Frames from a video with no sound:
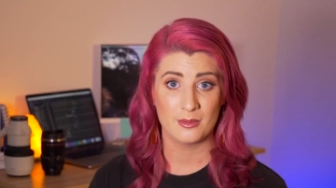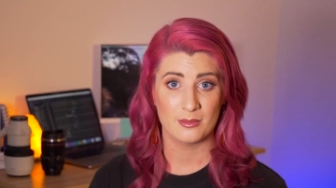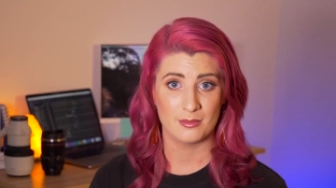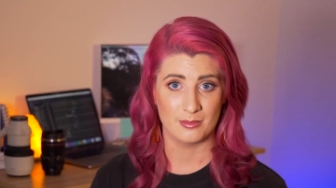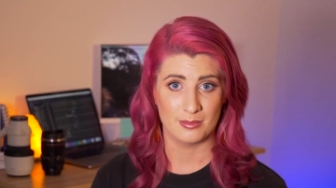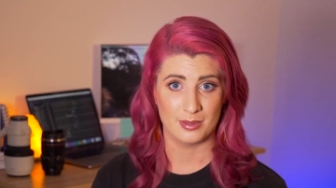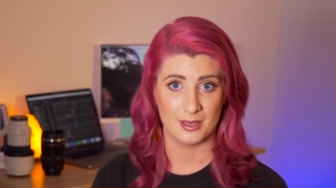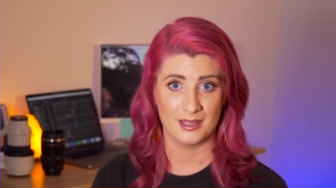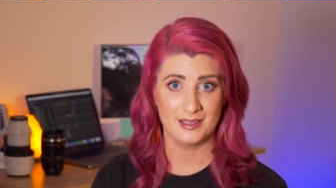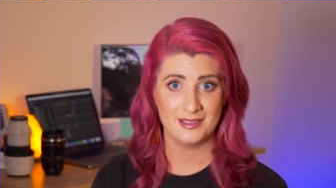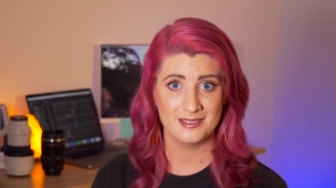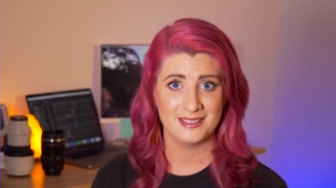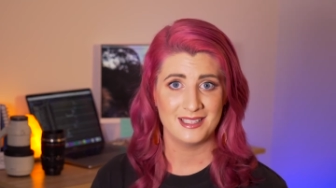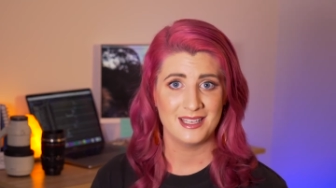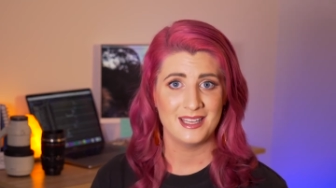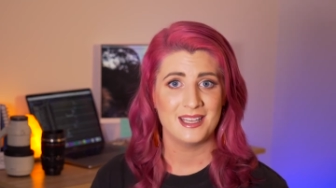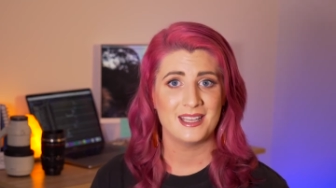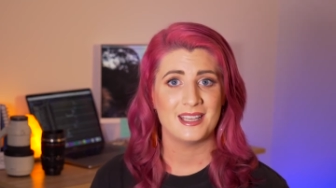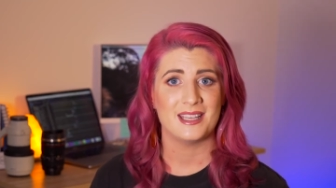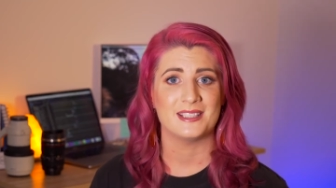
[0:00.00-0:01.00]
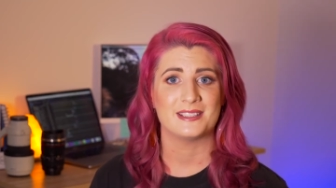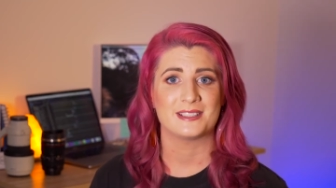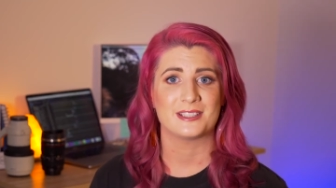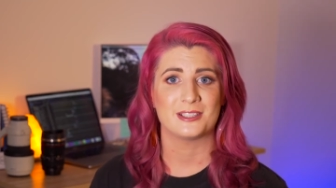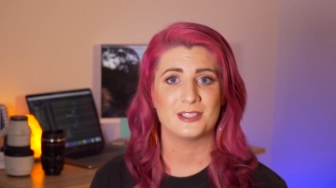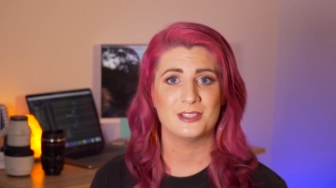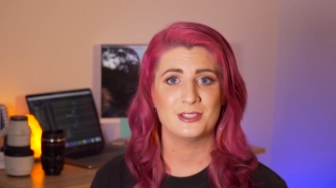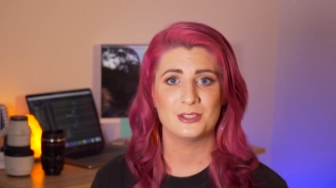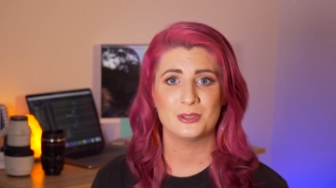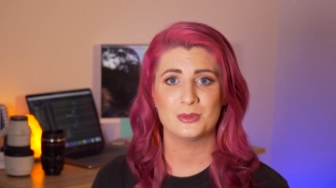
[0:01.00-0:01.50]
but it's
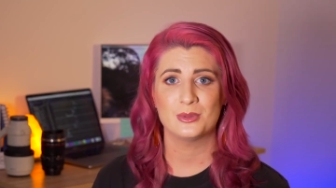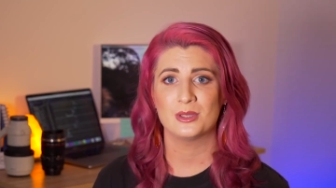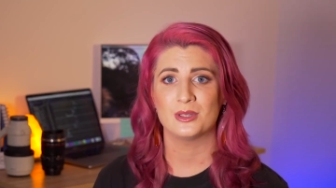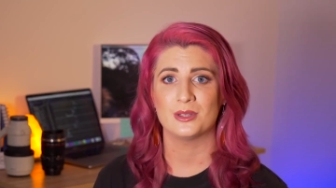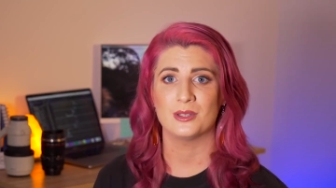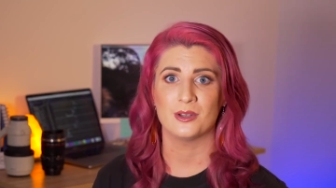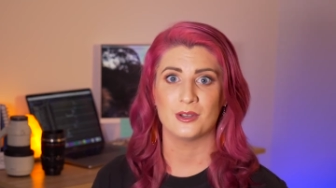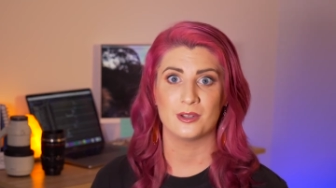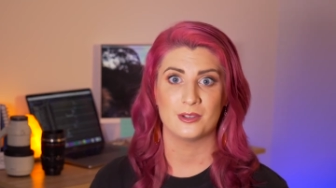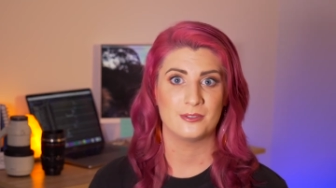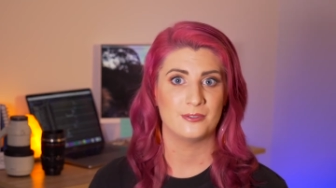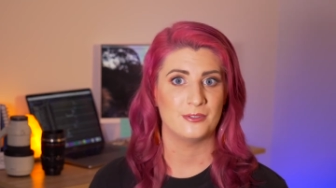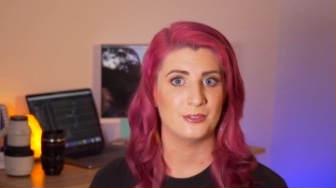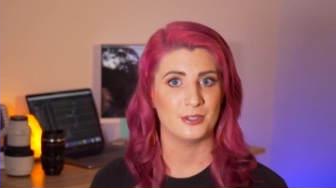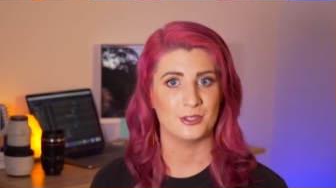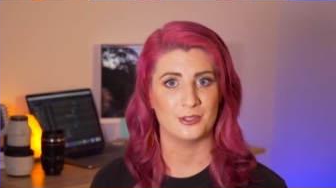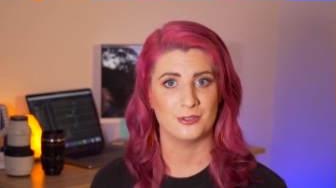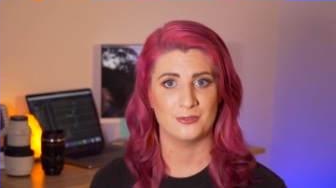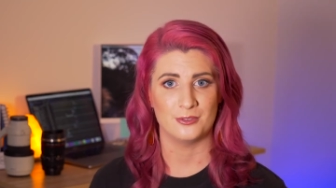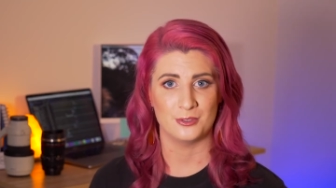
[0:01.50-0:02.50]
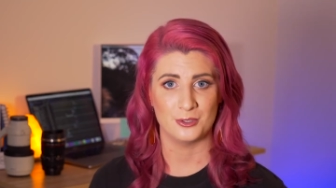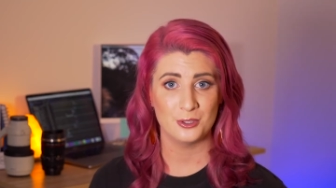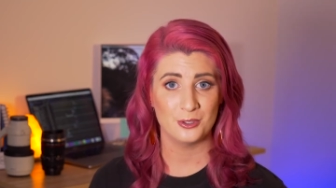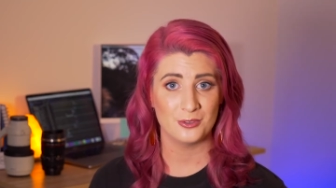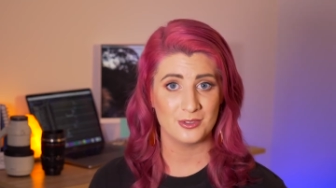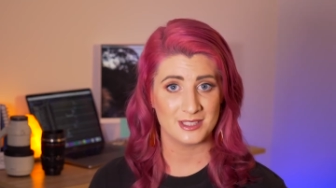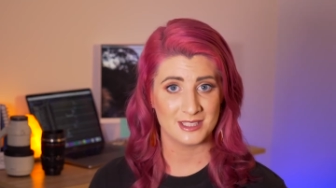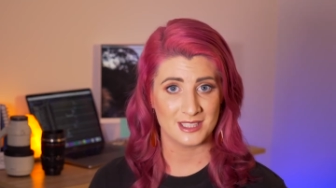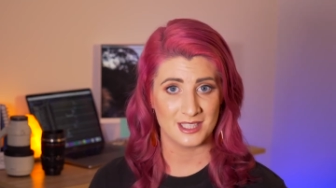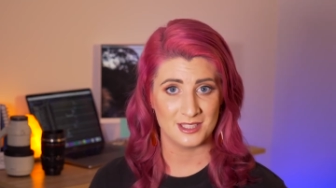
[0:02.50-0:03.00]
going to do a lot for your viewer
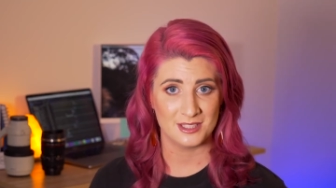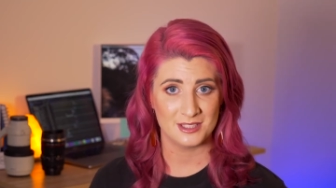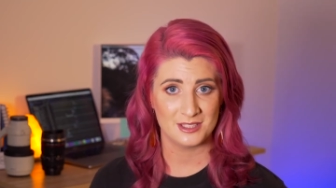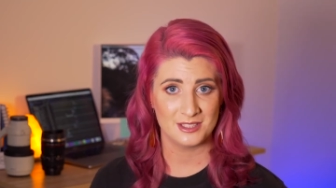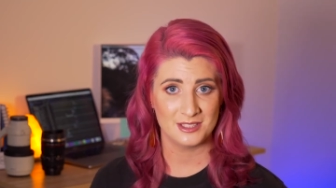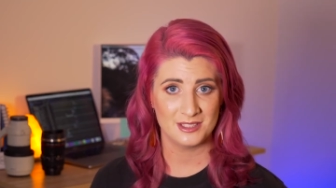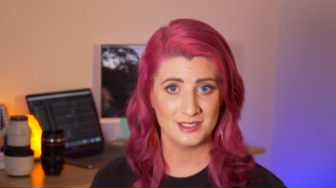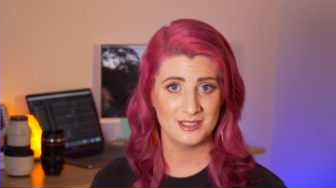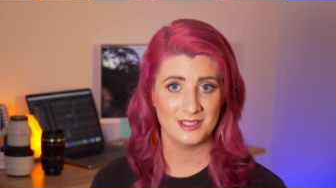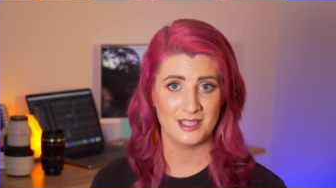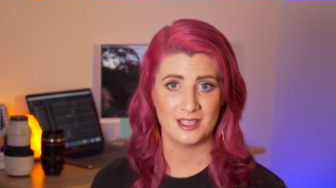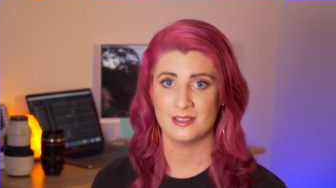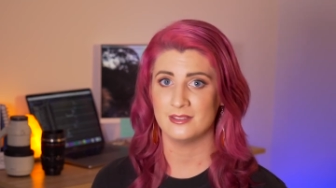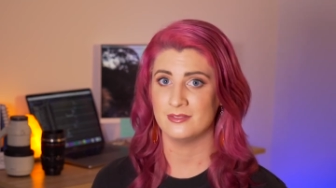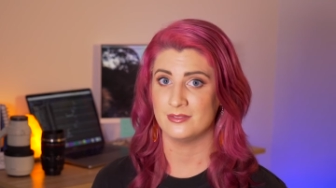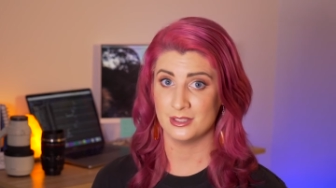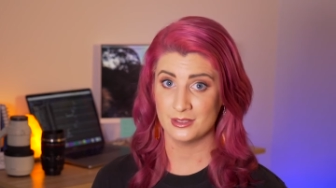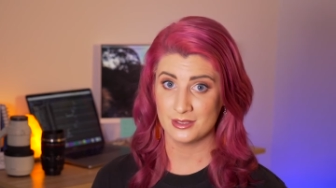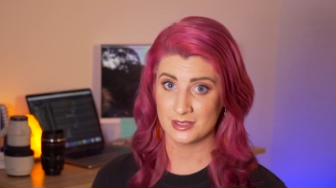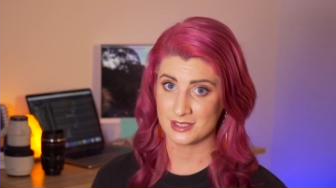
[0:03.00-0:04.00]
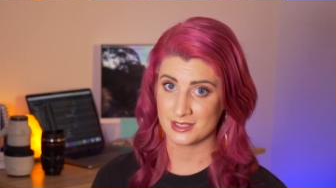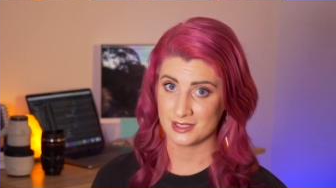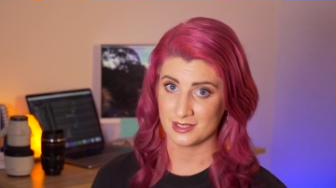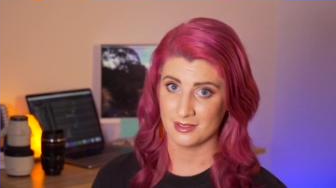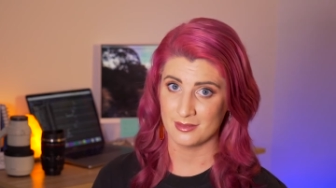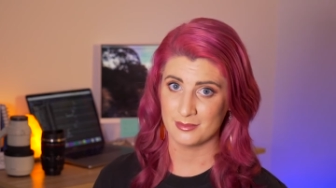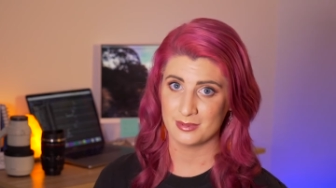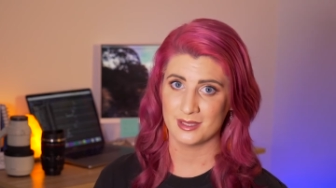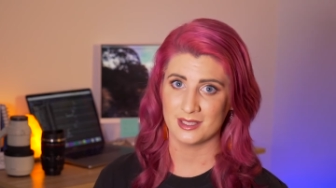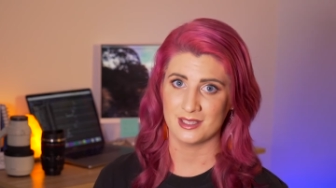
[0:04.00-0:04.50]
retention and viewership